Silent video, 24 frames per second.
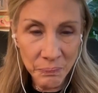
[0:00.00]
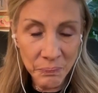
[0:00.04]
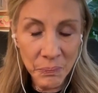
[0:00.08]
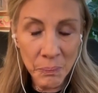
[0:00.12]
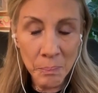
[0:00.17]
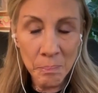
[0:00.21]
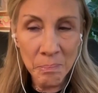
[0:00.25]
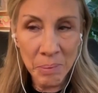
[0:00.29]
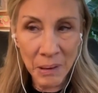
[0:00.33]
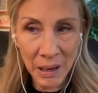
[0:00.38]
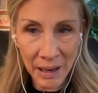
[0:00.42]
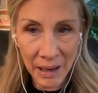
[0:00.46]

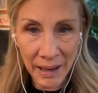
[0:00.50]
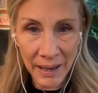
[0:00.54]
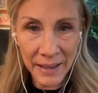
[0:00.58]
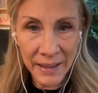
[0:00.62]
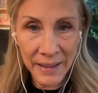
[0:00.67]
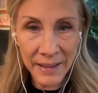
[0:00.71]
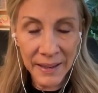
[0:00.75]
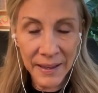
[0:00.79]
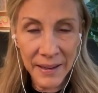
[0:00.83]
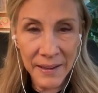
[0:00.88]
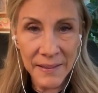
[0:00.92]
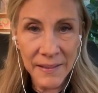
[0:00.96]

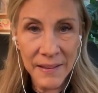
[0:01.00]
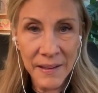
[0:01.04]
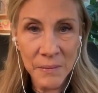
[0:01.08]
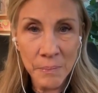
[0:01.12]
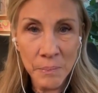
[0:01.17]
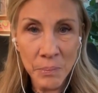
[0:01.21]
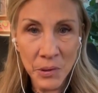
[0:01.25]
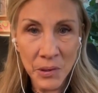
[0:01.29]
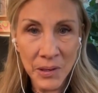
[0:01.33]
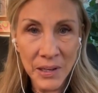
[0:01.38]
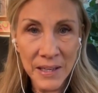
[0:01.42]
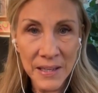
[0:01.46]
but the
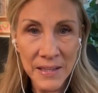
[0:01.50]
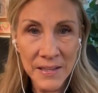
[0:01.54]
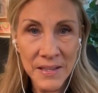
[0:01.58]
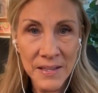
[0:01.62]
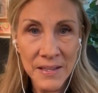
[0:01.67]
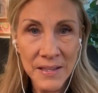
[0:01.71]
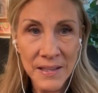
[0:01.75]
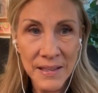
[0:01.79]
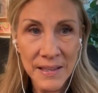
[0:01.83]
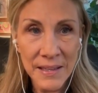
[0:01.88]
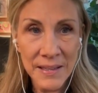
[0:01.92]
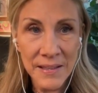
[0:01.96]
book
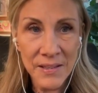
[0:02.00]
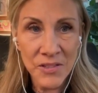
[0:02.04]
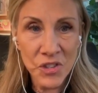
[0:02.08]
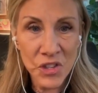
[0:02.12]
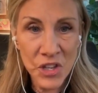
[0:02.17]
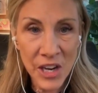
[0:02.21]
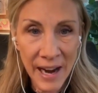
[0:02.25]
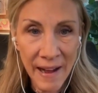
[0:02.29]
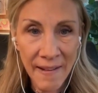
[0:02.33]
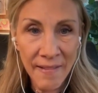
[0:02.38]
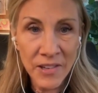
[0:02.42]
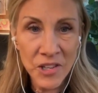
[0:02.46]
is
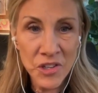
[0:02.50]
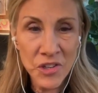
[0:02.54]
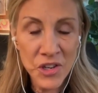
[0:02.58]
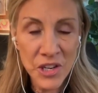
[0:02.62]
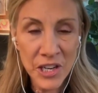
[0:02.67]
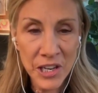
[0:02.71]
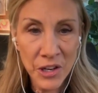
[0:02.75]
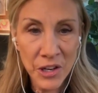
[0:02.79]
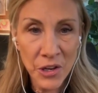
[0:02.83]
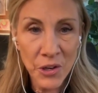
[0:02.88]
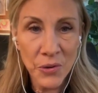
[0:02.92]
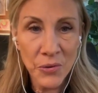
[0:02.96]

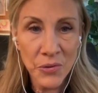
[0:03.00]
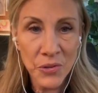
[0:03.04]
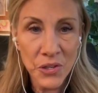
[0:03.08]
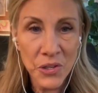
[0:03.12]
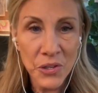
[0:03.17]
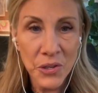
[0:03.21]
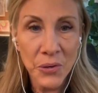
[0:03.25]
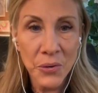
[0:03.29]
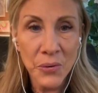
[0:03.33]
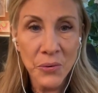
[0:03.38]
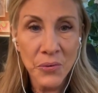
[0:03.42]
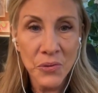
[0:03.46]
challenging you
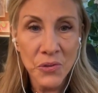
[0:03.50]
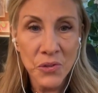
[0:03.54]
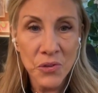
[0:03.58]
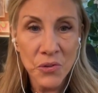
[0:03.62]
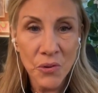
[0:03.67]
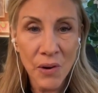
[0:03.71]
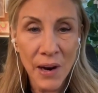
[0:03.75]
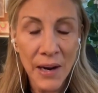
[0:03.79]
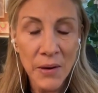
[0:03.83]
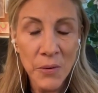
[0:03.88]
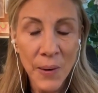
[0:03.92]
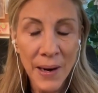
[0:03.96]
to
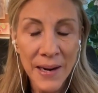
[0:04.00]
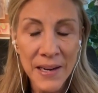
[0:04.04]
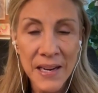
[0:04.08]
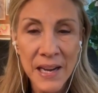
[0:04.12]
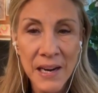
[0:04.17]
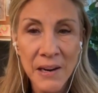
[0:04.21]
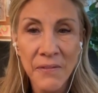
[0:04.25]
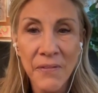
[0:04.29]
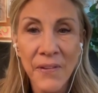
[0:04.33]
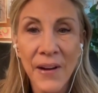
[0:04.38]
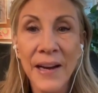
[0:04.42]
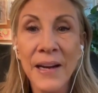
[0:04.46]
try to
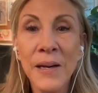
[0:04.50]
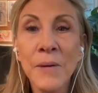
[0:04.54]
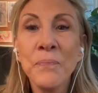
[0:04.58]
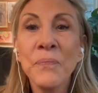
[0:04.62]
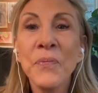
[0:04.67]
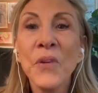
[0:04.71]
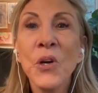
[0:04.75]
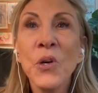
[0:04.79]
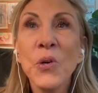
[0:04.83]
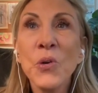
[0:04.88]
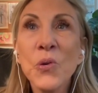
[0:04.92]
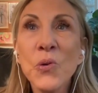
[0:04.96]
identify
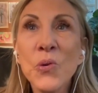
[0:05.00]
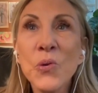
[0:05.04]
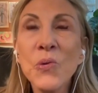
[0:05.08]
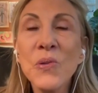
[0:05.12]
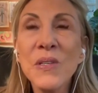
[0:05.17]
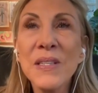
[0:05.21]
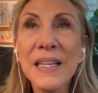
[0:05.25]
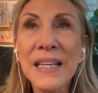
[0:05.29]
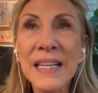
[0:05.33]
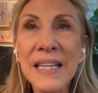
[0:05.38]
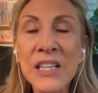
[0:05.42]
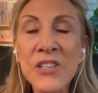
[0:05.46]

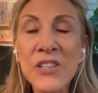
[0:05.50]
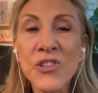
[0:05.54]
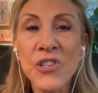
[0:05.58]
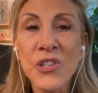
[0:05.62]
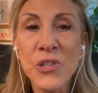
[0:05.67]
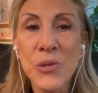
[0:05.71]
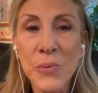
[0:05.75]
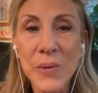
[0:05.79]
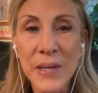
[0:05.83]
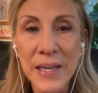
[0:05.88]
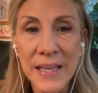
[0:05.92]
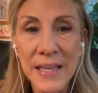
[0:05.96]
whose
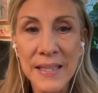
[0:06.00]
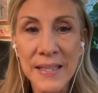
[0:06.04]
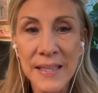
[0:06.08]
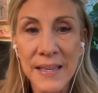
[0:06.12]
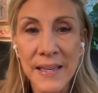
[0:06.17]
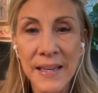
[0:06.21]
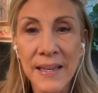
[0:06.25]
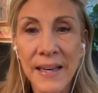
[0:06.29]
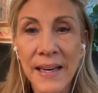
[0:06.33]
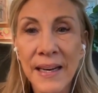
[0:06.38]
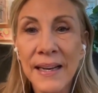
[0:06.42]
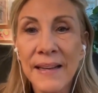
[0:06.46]
issue is
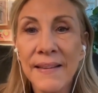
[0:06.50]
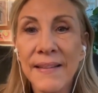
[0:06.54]
it.